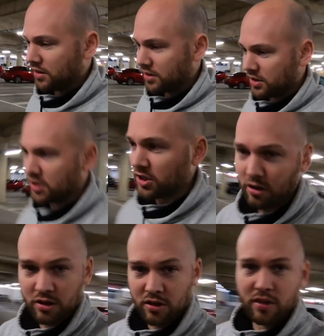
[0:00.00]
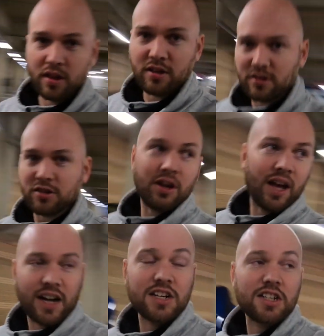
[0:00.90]
to show you that you can
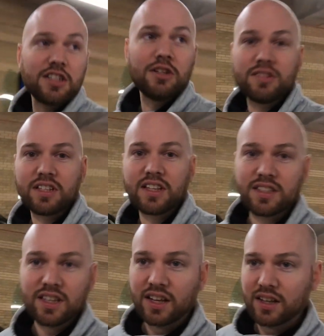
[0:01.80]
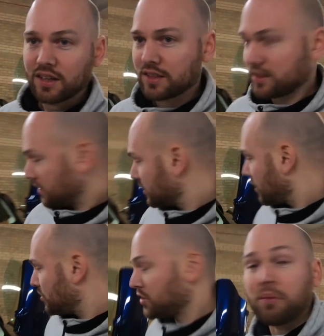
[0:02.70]
actually use this thing to
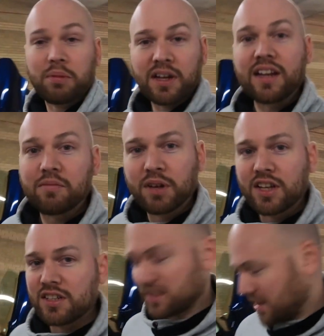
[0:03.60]
go shopping in, because